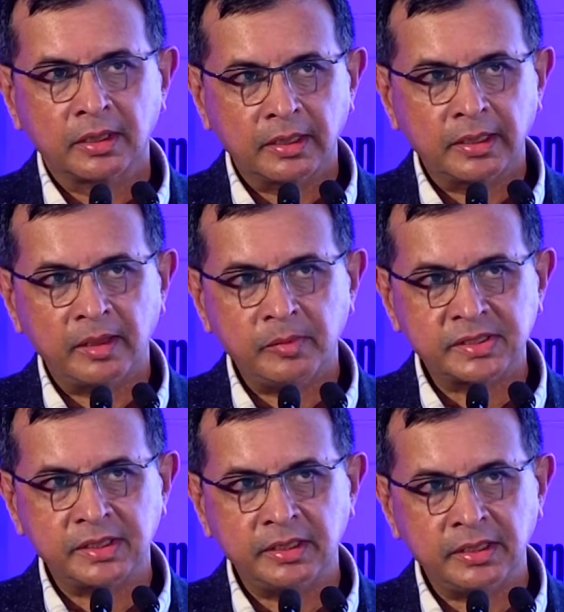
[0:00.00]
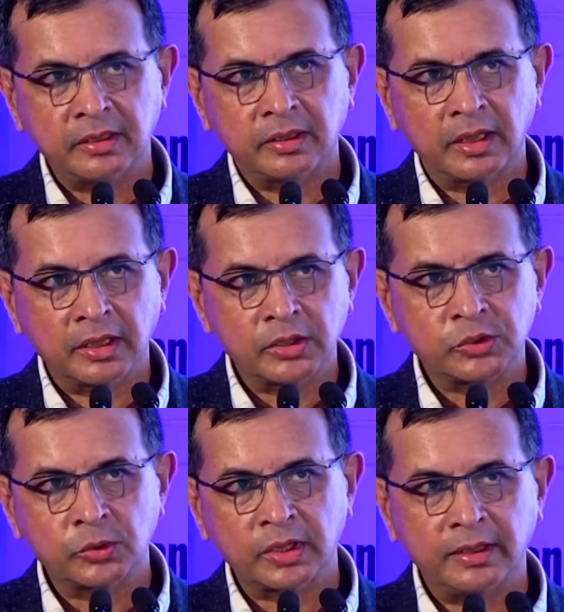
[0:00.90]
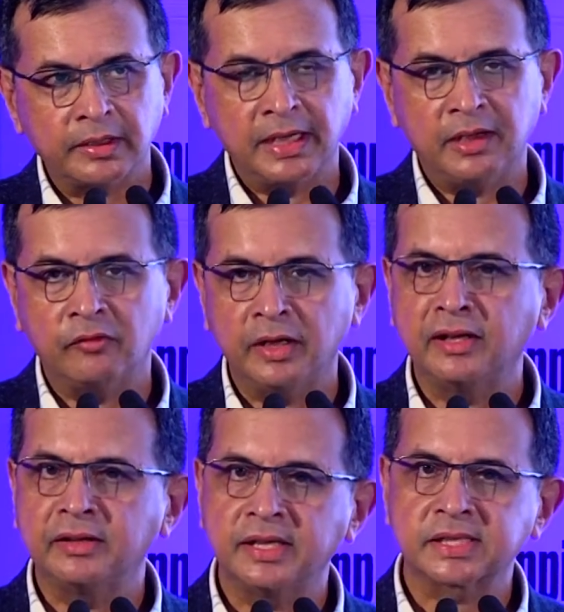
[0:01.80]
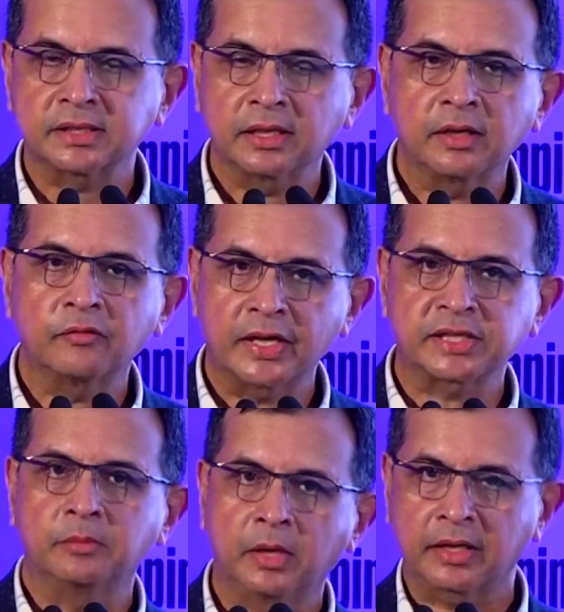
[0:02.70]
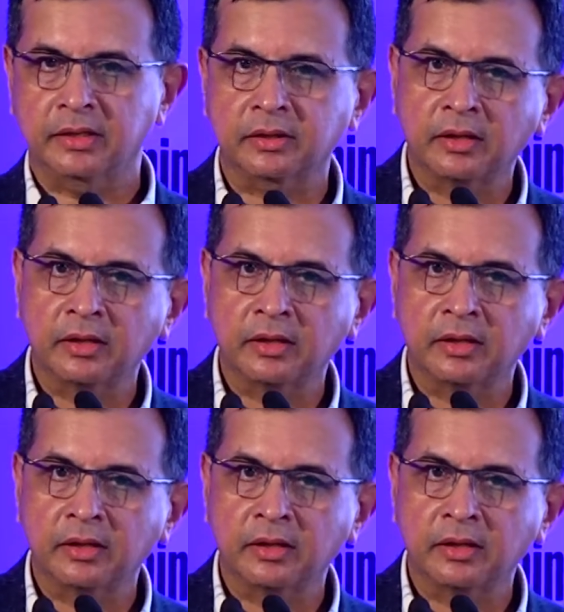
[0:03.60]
ABCD, to really win in this fashion market.